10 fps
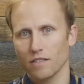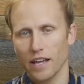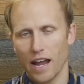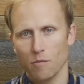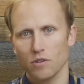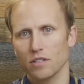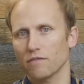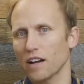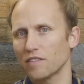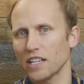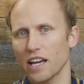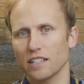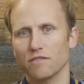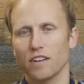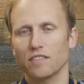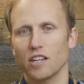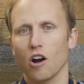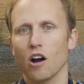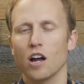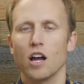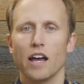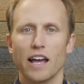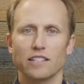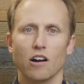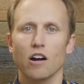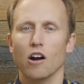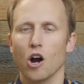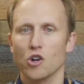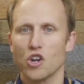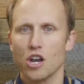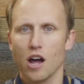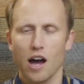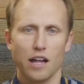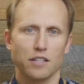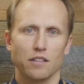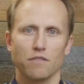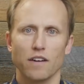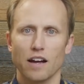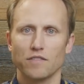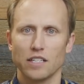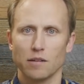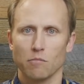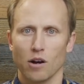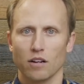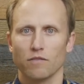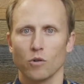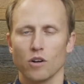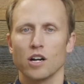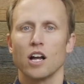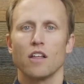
cameras, the 5DS and 5DR SR are not the 5D Mark IV.